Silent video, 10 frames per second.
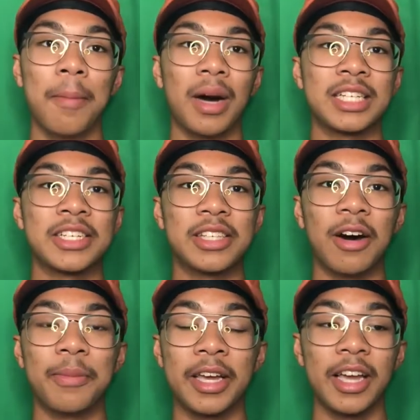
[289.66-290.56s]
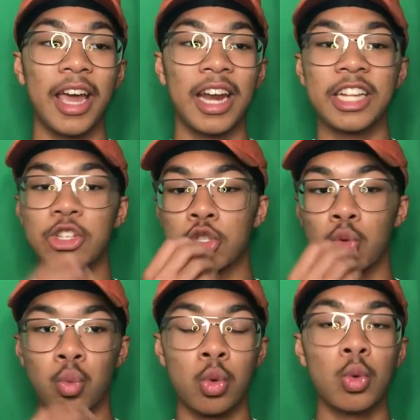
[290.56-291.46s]
stomach, and I just
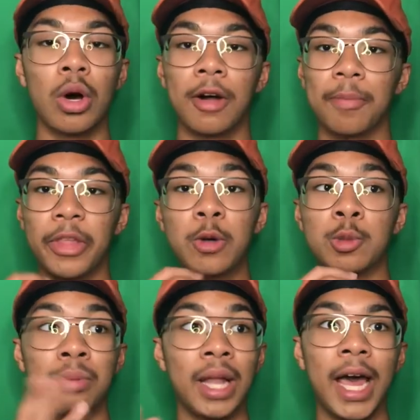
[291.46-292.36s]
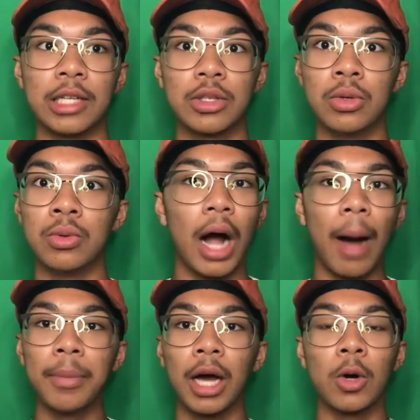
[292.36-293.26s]
threw up. It was black too.
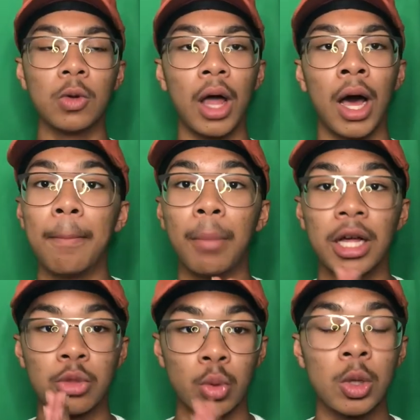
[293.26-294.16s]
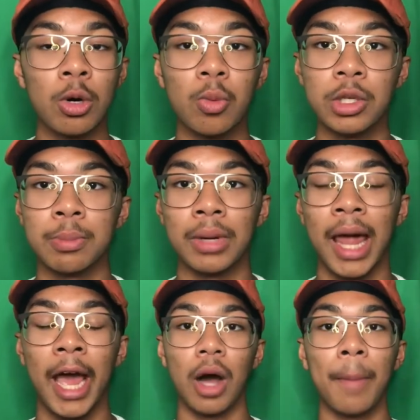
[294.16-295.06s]
I'm not gonna lie, my throw up was
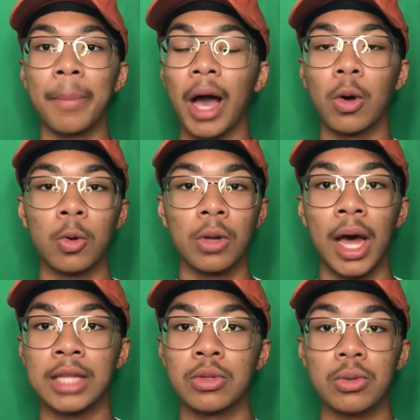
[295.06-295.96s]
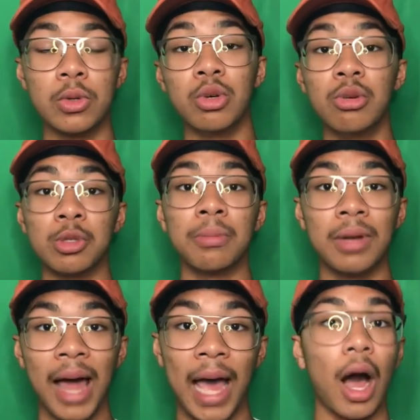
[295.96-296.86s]
black. I'm not gonna lie to you, it was
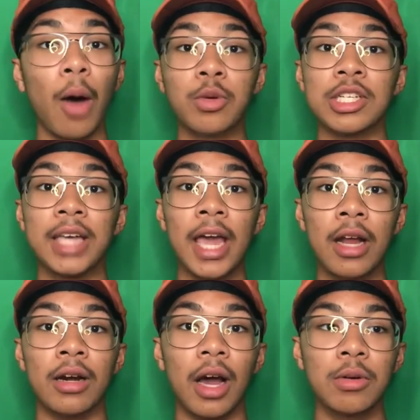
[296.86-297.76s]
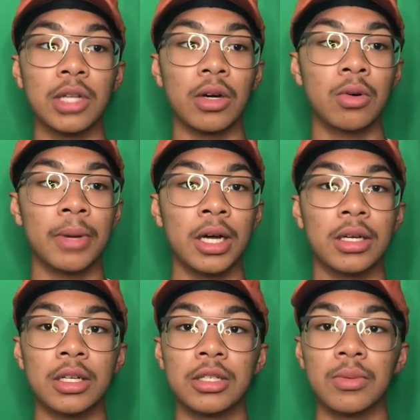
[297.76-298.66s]
black. I was scared. I was like, oh my
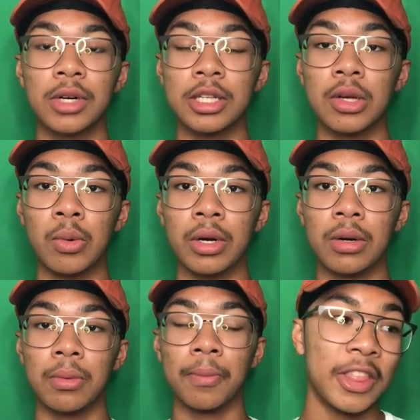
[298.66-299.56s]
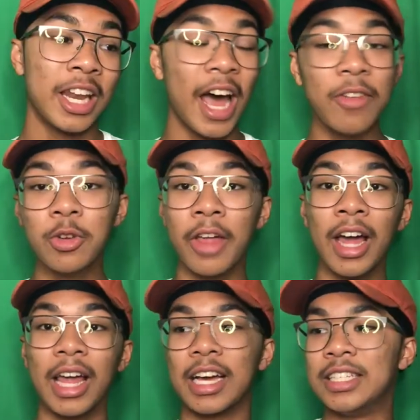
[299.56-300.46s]
goodness, what is going on? Then after
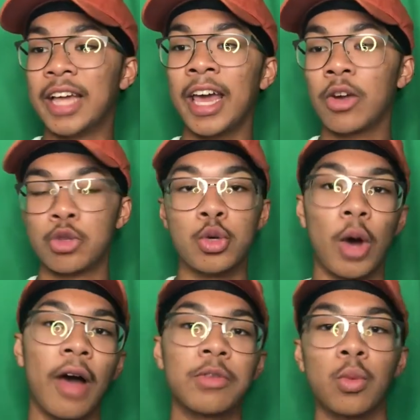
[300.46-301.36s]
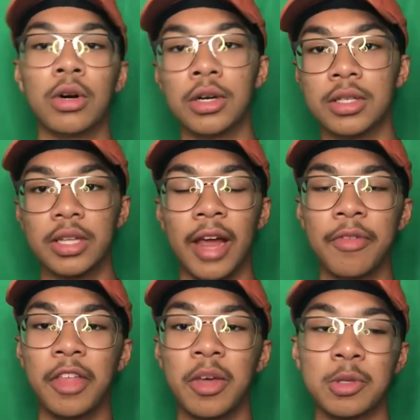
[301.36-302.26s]
that, like a day or two afterwards,
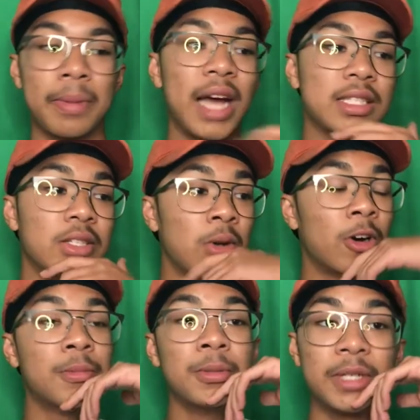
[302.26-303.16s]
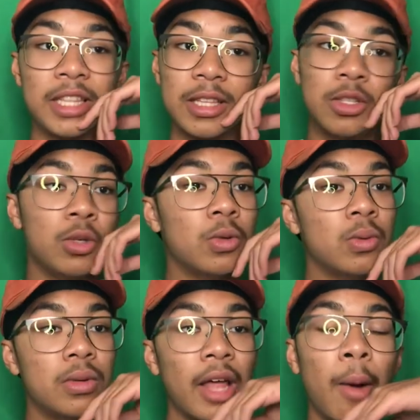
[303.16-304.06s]
everything was back to normal. But dude,
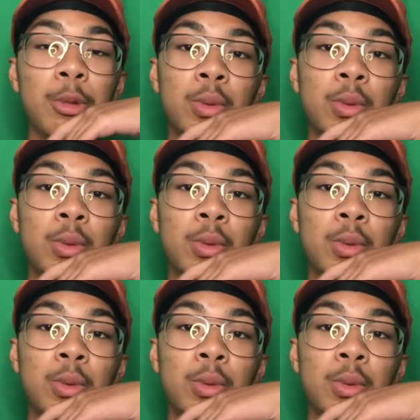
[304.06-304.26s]
that was